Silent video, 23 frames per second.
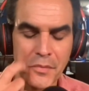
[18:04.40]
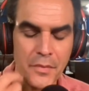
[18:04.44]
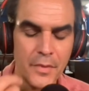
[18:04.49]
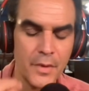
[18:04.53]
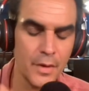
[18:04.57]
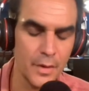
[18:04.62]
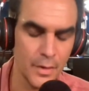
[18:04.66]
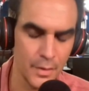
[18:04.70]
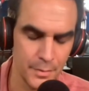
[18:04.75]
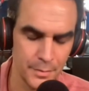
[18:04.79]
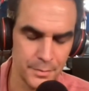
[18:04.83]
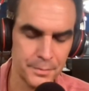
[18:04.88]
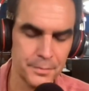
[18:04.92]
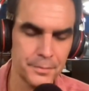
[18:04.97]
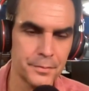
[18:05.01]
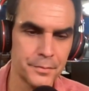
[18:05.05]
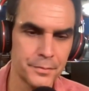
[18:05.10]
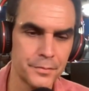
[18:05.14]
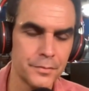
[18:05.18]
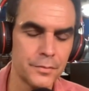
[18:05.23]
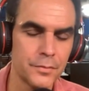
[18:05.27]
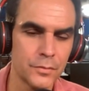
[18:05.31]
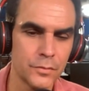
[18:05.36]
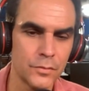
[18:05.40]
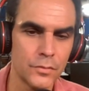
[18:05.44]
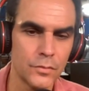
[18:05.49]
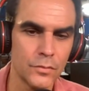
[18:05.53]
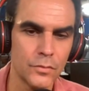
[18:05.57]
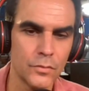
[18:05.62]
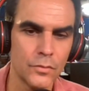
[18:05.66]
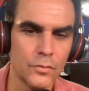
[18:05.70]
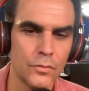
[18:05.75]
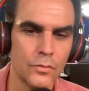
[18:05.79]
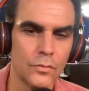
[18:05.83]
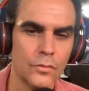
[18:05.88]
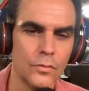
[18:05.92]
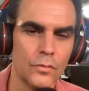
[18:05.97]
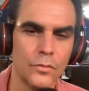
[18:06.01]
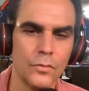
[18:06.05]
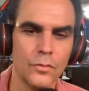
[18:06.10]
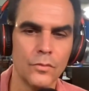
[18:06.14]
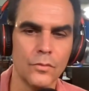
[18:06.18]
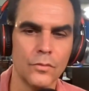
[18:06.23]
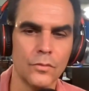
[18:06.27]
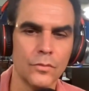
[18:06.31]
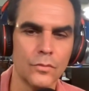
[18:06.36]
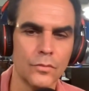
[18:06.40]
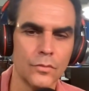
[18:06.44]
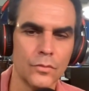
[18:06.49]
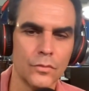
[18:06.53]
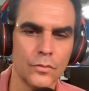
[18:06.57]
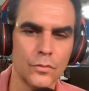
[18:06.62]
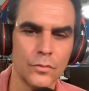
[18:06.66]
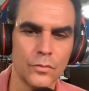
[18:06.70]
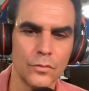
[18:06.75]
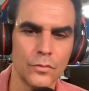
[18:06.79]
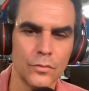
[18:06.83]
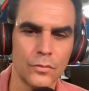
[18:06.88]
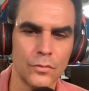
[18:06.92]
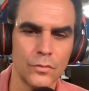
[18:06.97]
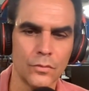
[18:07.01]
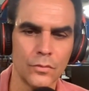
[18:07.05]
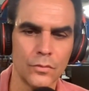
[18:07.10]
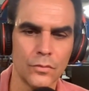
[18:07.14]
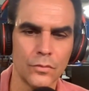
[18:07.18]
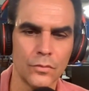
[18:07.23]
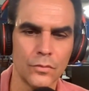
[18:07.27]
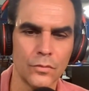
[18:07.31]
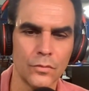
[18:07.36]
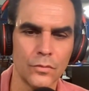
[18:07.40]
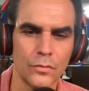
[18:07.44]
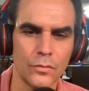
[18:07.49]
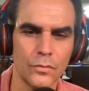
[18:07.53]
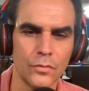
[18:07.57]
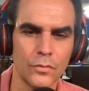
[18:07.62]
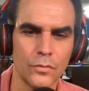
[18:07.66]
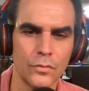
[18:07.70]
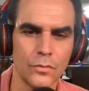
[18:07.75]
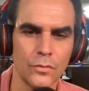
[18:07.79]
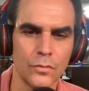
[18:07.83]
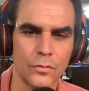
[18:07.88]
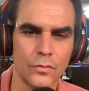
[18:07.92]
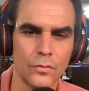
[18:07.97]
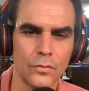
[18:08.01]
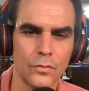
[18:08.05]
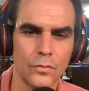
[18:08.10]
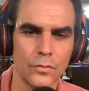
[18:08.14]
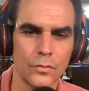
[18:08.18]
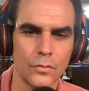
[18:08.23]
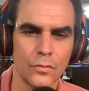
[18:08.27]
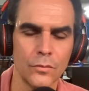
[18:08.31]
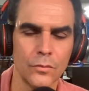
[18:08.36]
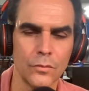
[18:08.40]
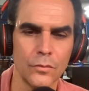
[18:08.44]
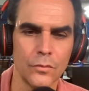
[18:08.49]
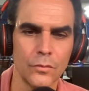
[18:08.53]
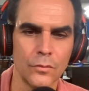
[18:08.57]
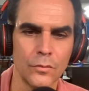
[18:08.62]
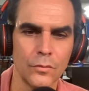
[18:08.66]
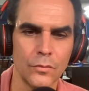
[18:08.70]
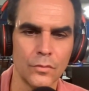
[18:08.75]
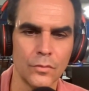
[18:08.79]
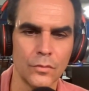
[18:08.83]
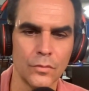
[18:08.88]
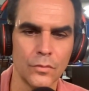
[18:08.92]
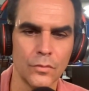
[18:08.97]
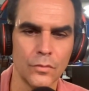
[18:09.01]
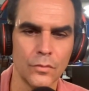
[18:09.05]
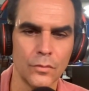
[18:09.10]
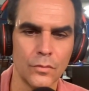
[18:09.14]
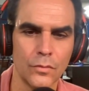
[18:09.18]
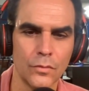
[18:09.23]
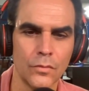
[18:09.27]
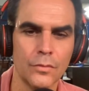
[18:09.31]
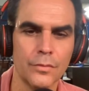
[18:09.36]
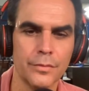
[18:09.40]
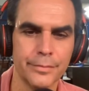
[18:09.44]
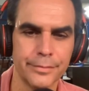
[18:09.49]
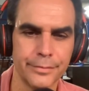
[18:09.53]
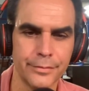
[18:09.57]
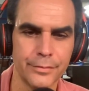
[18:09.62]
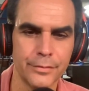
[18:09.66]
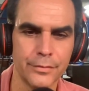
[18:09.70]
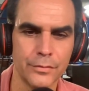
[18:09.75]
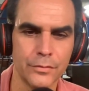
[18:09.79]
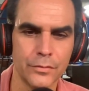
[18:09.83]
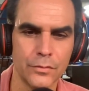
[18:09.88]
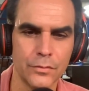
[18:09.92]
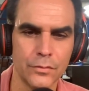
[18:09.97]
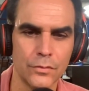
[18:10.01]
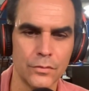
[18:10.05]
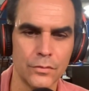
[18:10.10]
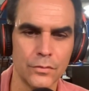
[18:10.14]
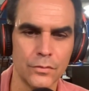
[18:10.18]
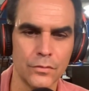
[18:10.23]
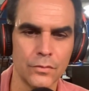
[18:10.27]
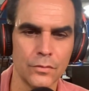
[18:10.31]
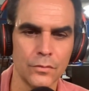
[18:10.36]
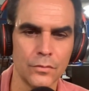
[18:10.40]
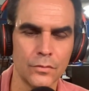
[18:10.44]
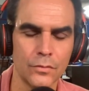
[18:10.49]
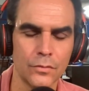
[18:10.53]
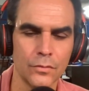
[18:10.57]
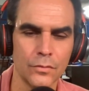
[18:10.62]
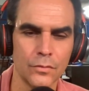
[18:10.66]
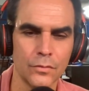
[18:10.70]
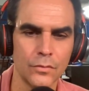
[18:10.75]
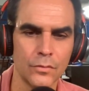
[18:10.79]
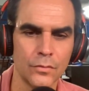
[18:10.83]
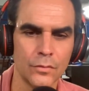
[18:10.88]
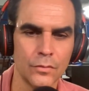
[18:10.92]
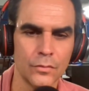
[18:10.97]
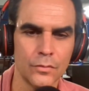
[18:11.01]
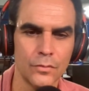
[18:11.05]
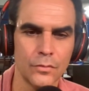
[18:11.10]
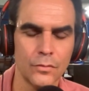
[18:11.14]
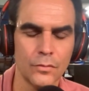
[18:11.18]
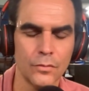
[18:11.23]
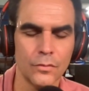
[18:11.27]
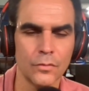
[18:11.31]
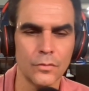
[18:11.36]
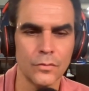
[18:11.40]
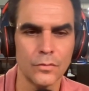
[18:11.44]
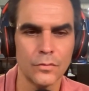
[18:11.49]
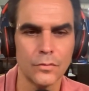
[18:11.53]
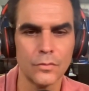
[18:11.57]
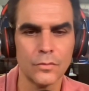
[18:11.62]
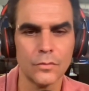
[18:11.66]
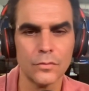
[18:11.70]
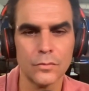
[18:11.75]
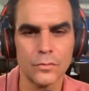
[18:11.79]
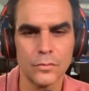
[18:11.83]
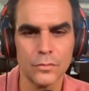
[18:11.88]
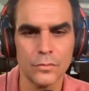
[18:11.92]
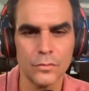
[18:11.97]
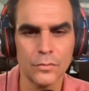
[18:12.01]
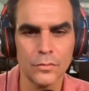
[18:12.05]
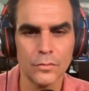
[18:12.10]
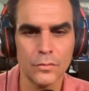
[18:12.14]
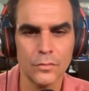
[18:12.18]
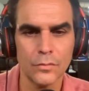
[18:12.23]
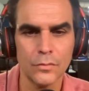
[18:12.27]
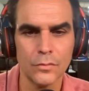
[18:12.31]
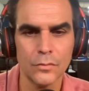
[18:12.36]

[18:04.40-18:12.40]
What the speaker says: (silent)